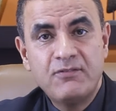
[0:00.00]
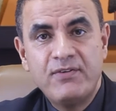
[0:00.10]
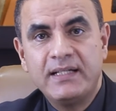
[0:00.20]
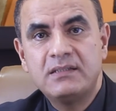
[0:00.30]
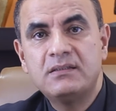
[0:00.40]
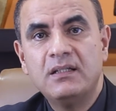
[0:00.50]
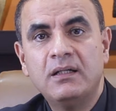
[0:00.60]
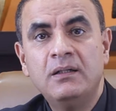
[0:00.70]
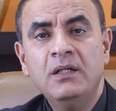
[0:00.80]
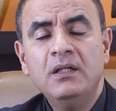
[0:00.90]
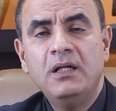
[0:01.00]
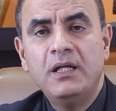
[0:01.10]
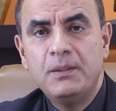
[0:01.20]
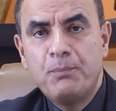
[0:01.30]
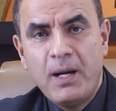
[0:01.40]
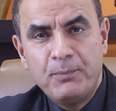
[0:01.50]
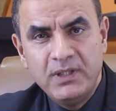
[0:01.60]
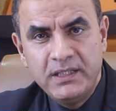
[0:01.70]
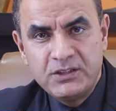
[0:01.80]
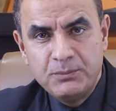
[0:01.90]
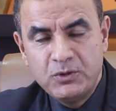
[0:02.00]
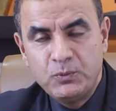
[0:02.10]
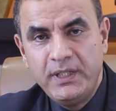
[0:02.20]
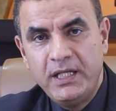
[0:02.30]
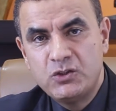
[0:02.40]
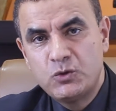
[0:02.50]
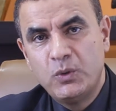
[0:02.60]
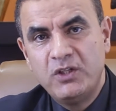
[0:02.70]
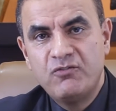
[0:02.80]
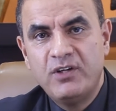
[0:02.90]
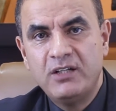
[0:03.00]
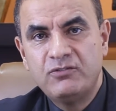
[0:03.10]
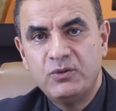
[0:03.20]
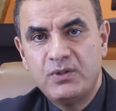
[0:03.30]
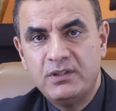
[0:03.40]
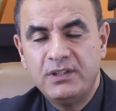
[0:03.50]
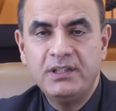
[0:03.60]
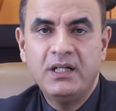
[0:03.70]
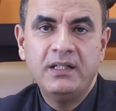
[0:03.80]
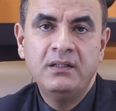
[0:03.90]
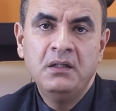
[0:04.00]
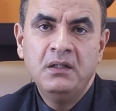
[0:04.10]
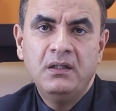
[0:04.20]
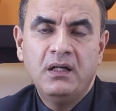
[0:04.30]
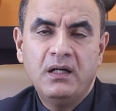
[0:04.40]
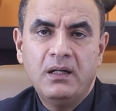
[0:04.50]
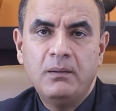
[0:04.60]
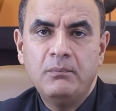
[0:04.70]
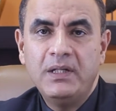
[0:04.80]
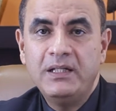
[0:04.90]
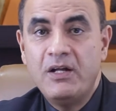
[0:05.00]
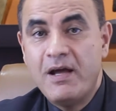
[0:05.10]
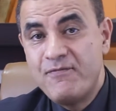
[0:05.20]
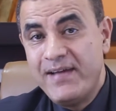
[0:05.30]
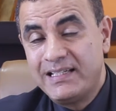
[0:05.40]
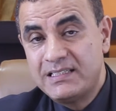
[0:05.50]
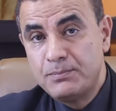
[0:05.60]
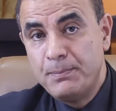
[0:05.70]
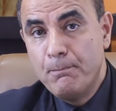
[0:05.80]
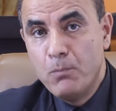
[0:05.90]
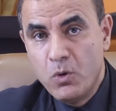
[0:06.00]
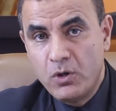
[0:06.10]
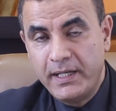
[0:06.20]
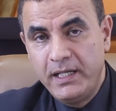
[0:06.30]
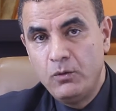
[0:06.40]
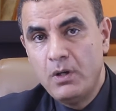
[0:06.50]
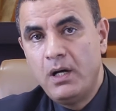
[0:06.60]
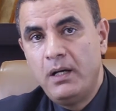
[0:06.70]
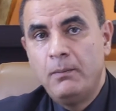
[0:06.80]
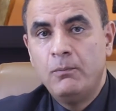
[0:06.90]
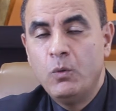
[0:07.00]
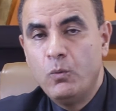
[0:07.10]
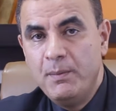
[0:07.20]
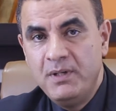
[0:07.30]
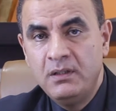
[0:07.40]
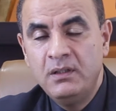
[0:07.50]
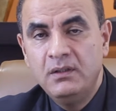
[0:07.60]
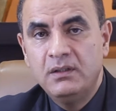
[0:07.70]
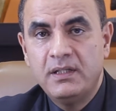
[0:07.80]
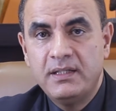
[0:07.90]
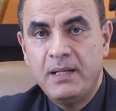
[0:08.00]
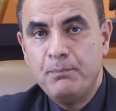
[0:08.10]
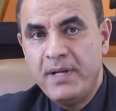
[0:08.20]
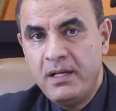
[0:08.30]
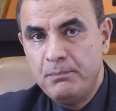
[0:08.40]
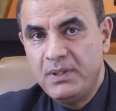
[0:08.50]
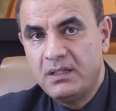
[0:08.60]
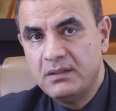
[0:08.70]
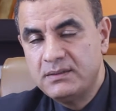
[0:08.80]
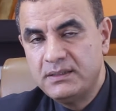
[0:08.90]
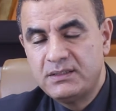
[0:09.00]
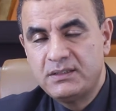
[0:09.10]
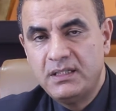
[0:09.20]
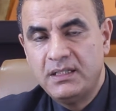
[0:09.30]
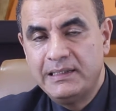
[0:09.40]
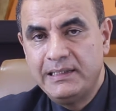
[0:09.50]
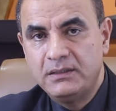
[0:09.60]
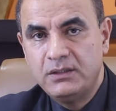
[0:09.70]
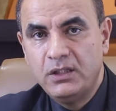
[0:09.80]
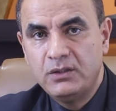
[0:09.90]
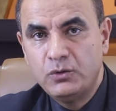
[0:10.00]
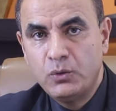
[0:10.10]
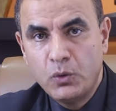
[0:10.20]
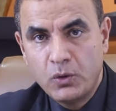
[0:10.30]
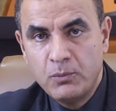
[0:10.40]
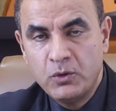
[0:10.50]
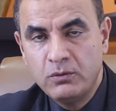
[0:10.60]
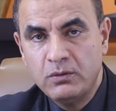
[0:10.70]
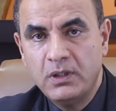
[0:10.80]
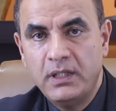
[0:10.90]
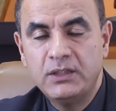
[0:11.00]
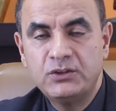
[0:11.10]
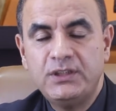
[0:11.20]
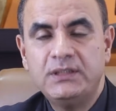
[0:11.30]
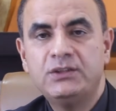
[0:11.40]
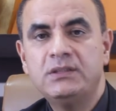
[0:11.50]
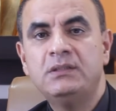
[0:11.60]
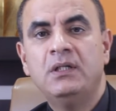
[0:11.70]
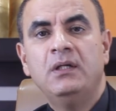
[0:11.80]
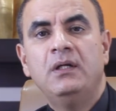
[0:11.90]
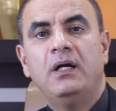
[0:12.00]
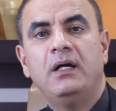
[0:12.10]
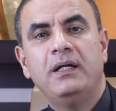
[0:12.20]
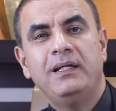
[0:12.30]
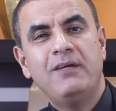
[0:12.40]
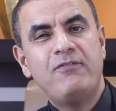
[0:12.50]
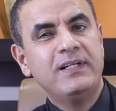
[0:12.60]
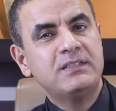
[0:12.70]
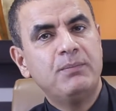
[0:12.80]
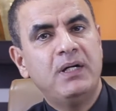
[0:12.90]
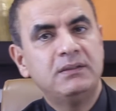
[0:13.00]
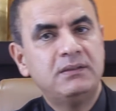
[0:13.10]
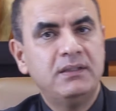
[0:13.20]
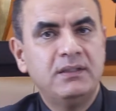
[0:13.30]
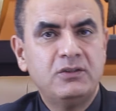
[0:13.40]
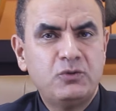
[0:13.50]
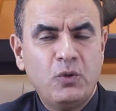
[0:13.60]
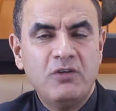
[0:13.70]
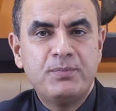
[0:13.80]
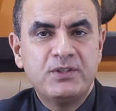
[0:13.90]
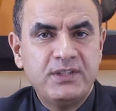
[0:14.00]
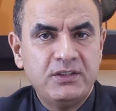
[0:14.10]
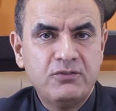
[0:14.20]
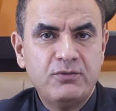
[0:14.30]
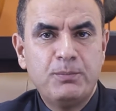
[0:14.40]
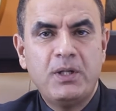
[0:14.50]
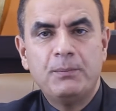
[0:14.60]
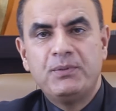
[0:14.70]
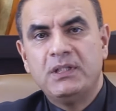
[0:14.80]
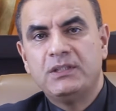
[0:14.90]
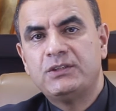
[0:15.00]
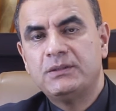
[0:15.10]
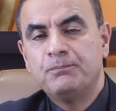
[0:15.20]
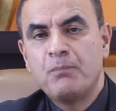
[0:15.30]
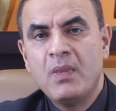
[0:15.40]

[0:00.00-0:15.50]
affects the population between age 25 to 39. It affects more in women than men because it's linked to hormonal changes. It affects about 12% of the population.